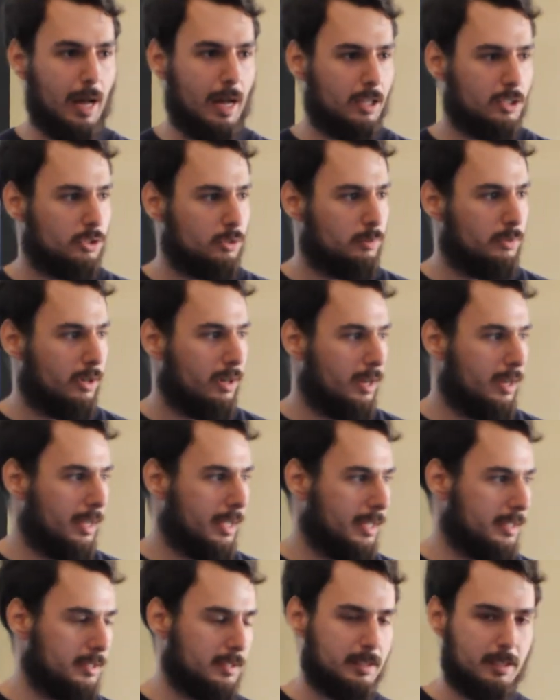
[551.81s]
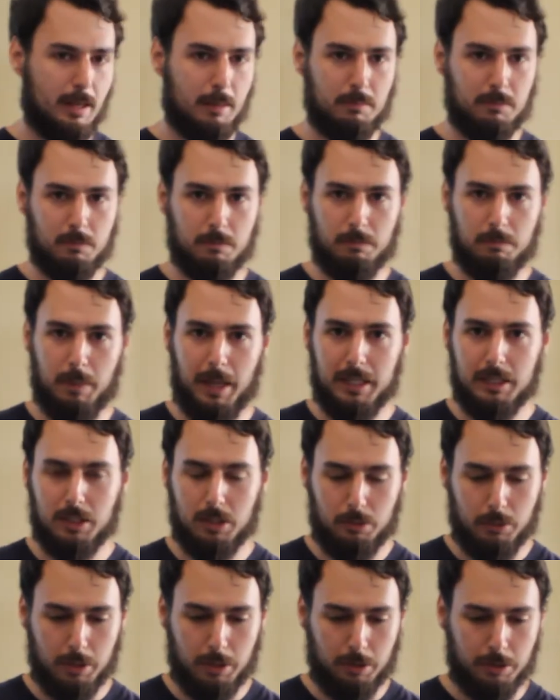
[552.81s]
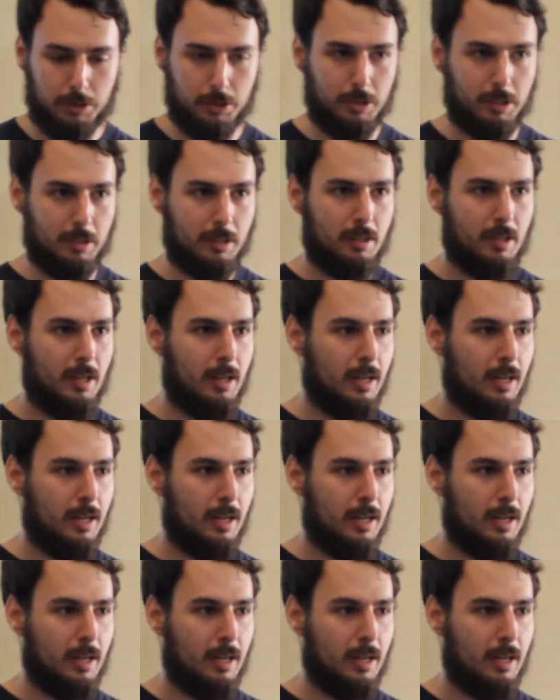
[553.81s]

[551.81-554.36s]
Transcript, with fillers: algebra and some basic recursion